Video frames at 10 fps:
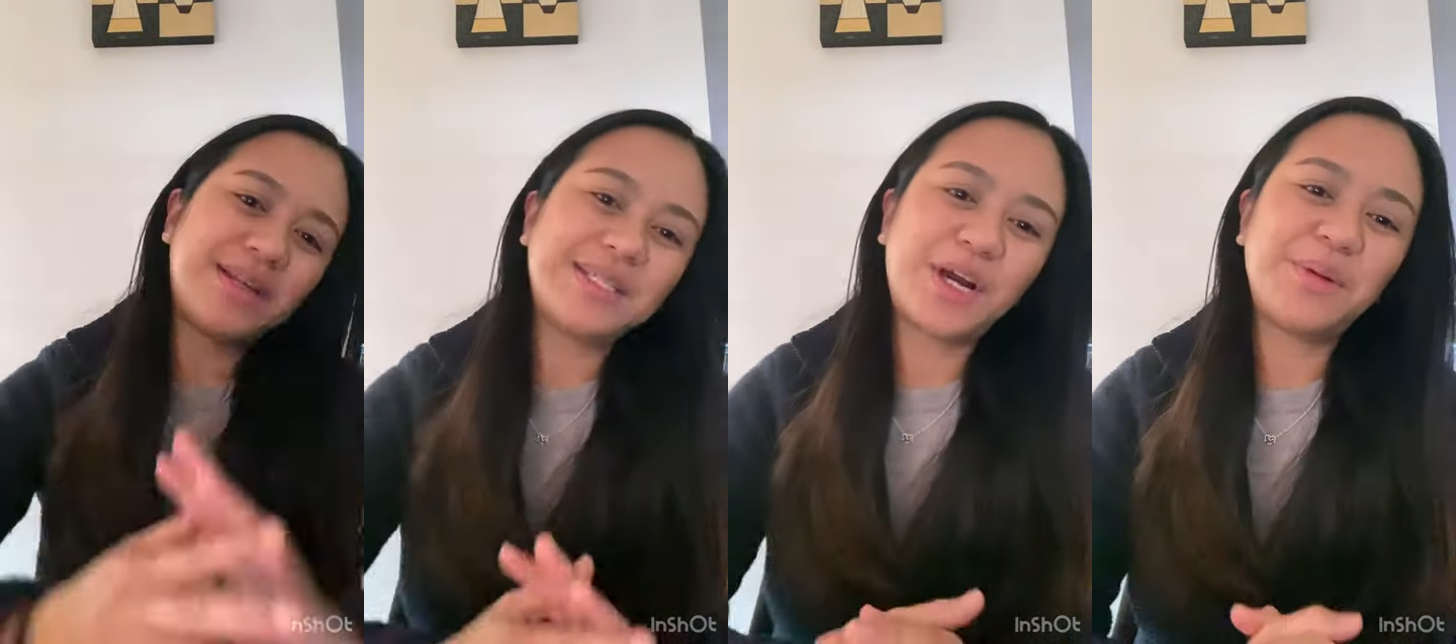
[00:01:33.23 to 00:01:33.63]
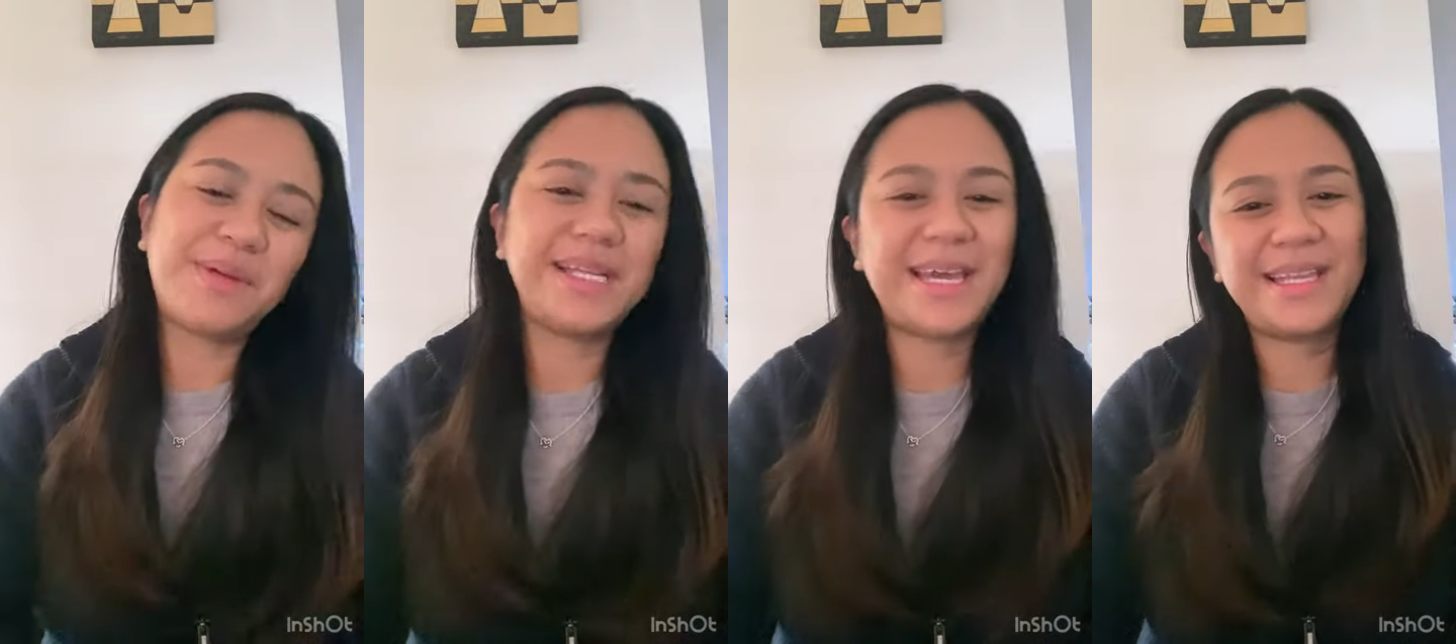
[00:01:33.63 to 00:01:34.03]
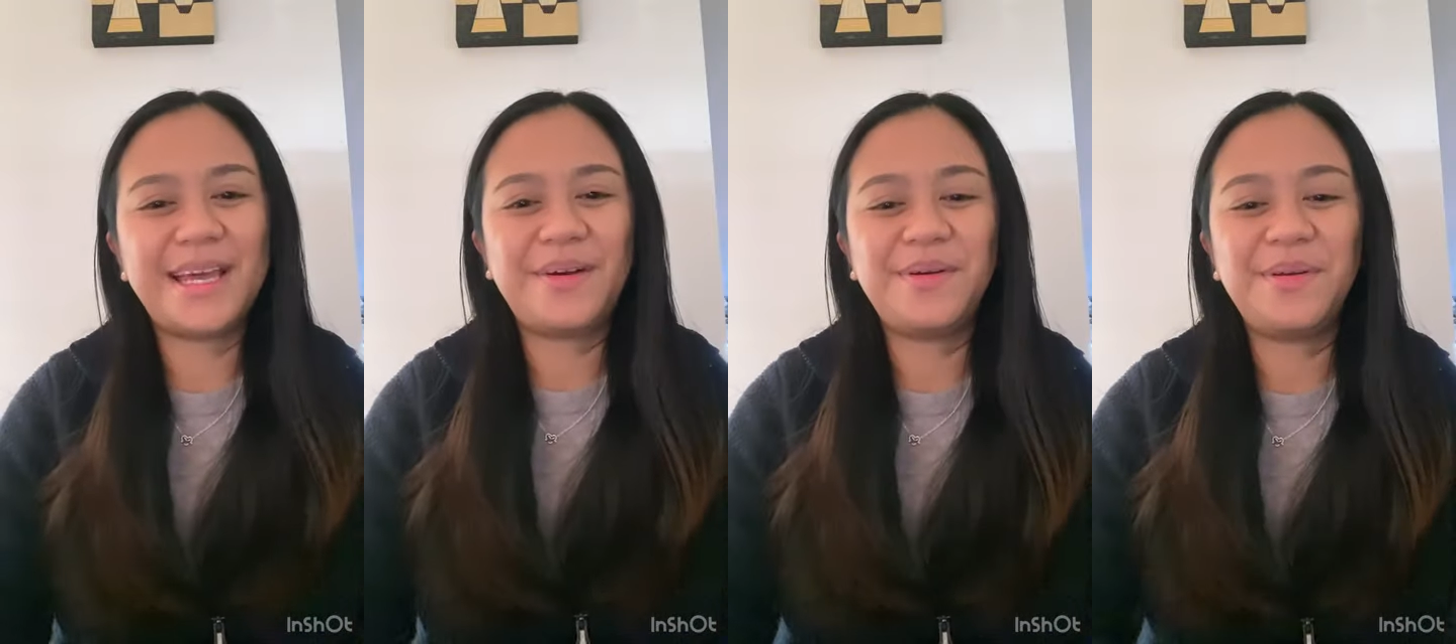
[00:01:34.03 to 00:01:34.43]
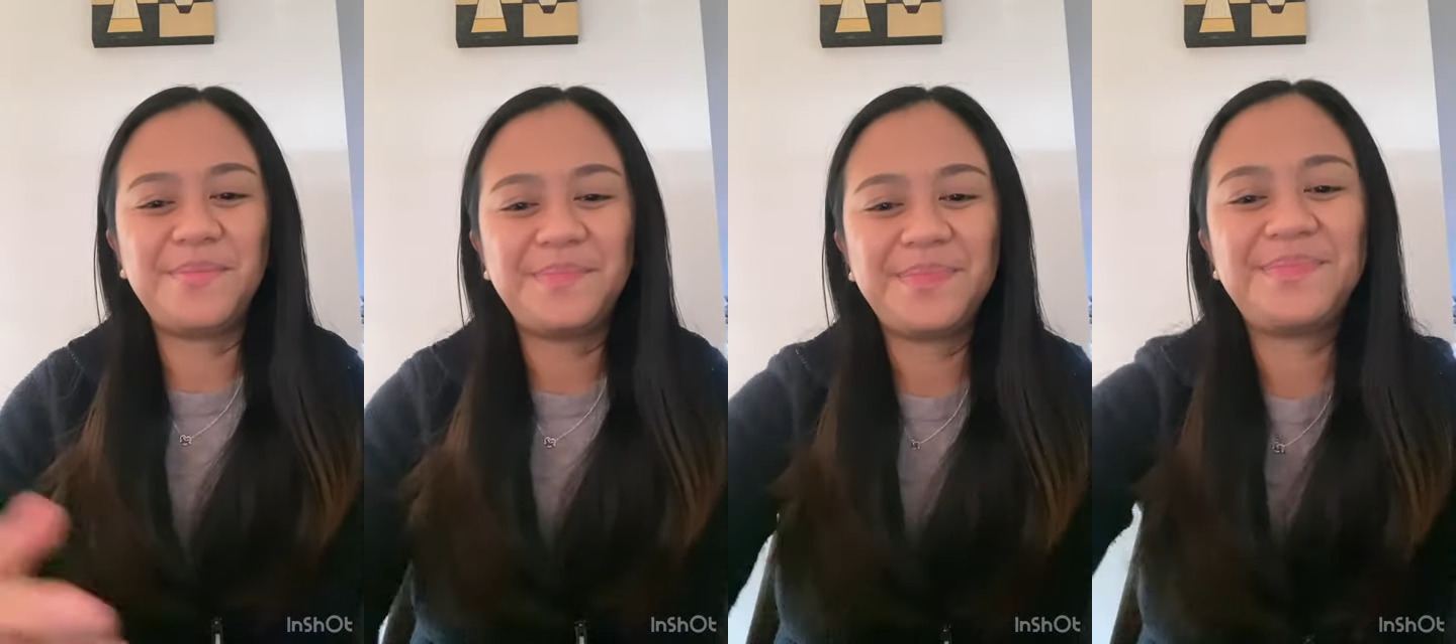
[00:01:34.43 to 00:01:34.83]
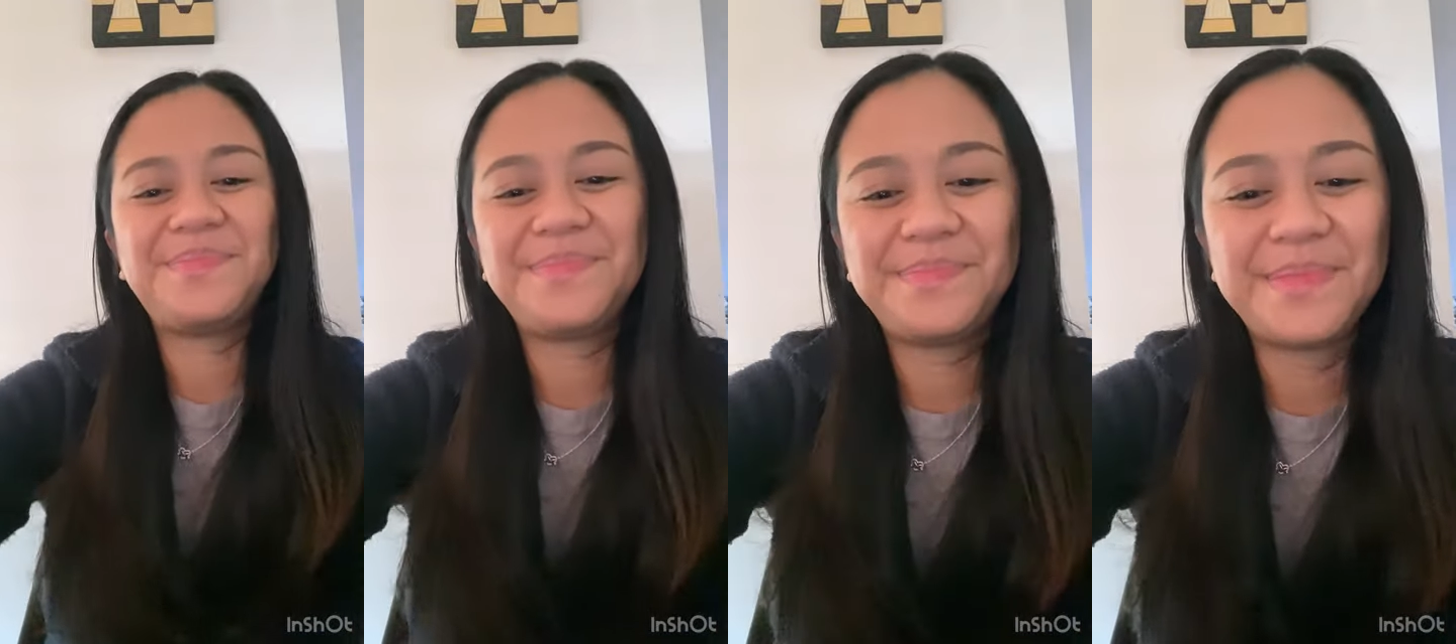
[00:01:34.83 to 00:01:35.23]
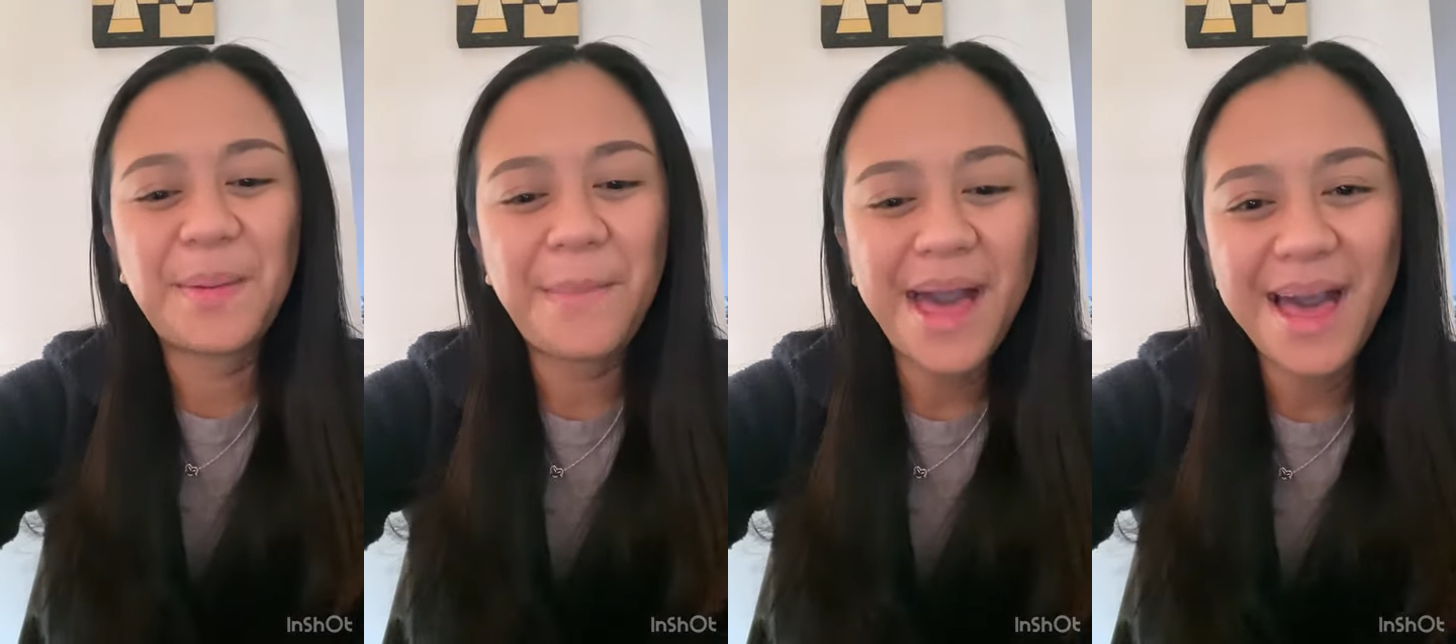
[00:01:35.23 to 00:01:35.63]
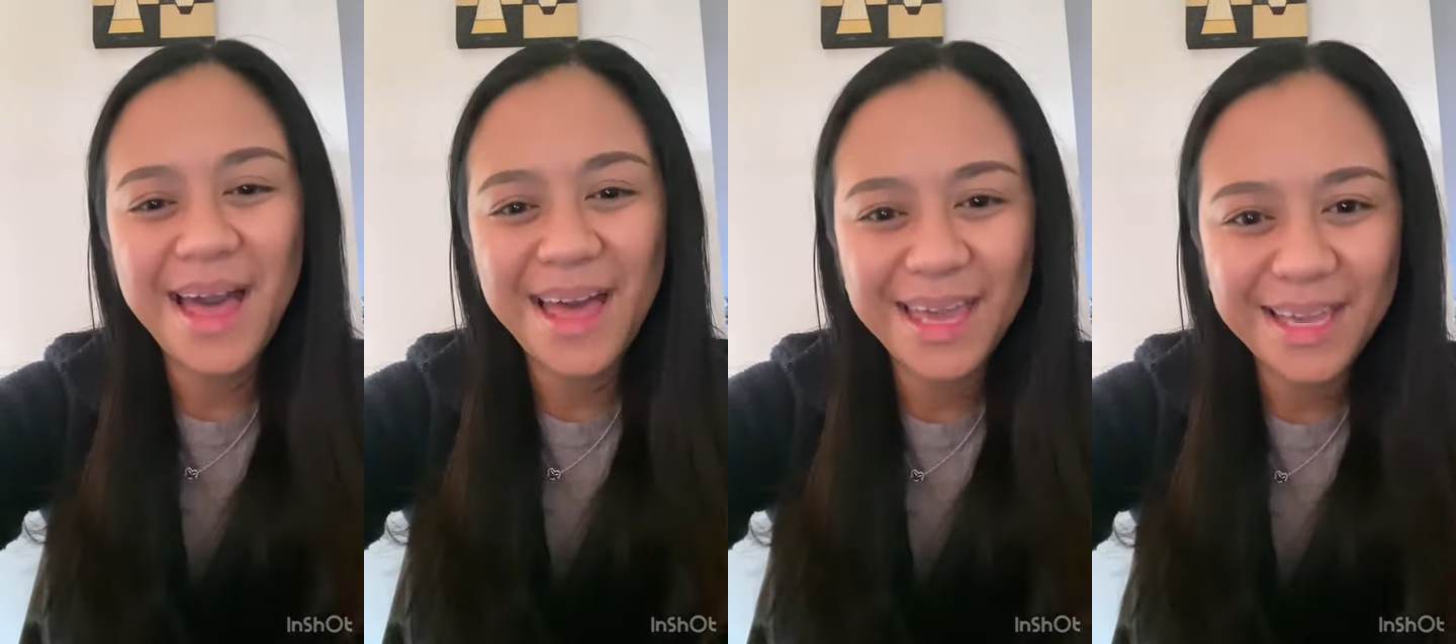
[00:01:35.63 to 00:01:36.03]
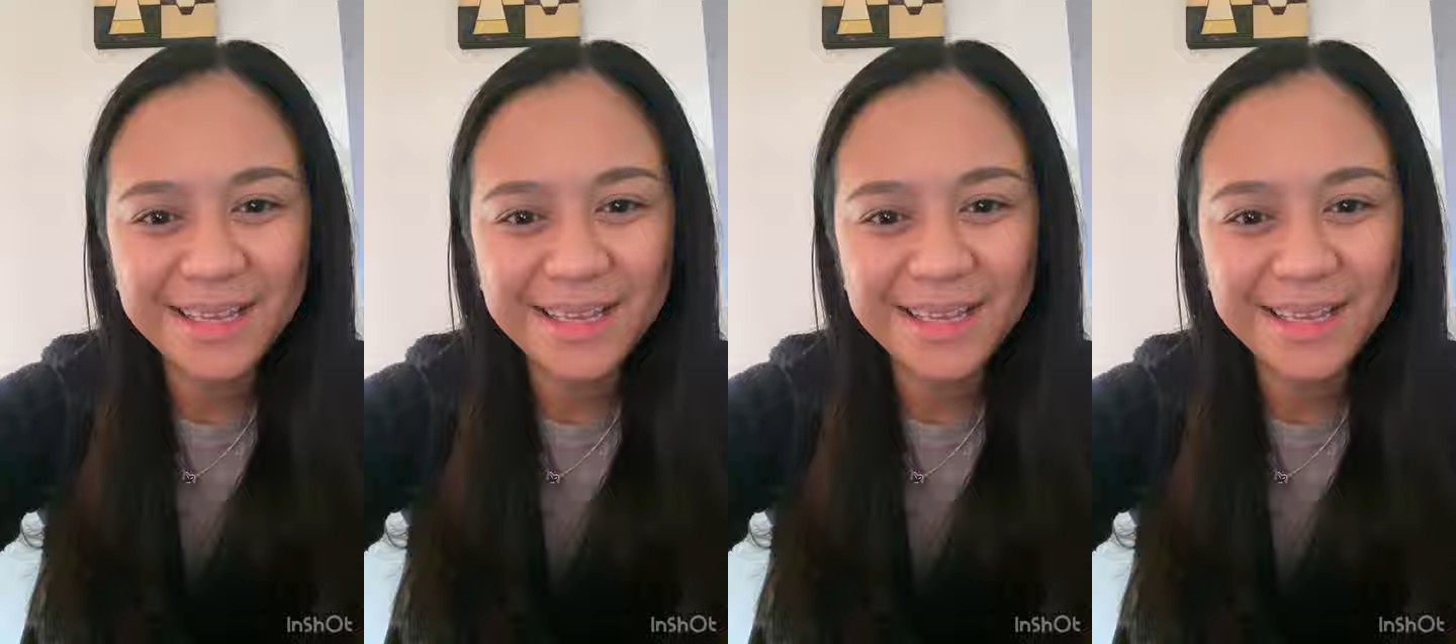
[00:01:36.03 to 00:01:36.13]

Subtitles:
start my day now. Bye.